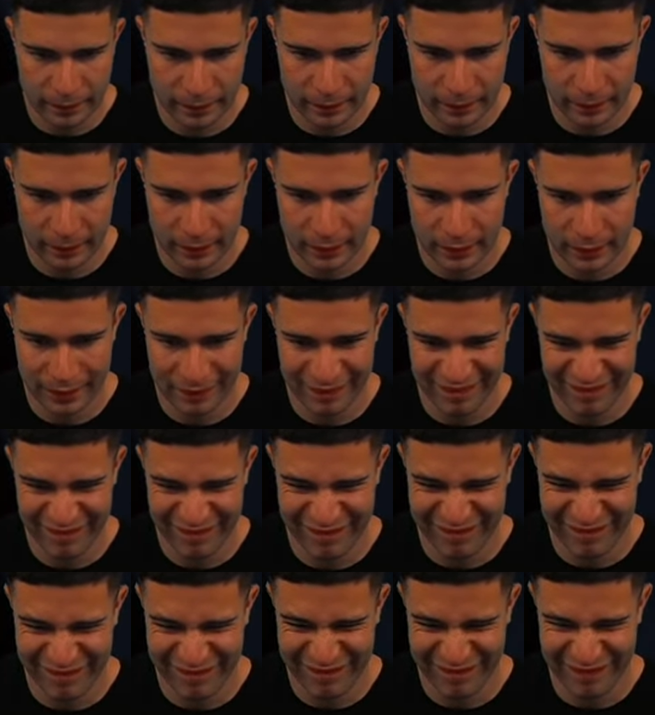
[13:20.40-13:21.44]

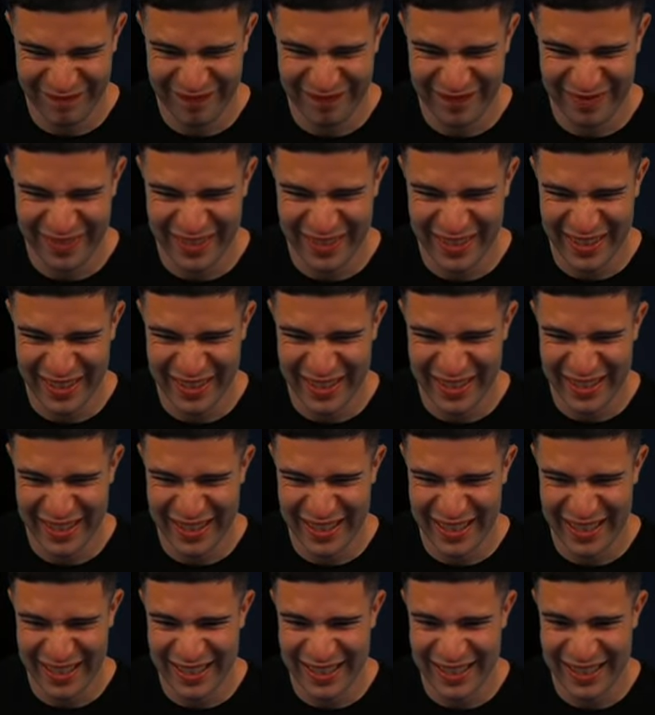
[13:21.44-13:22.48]

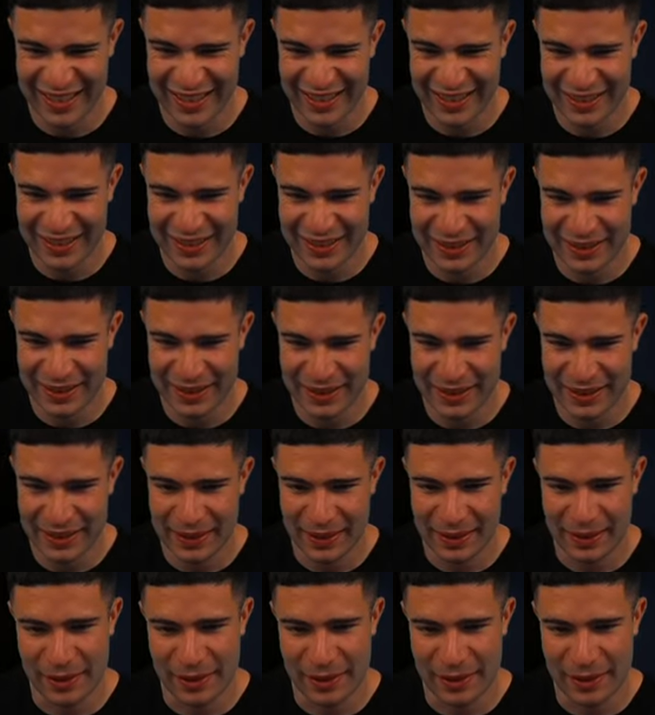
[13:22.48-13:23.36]
No one is speaking in this clip.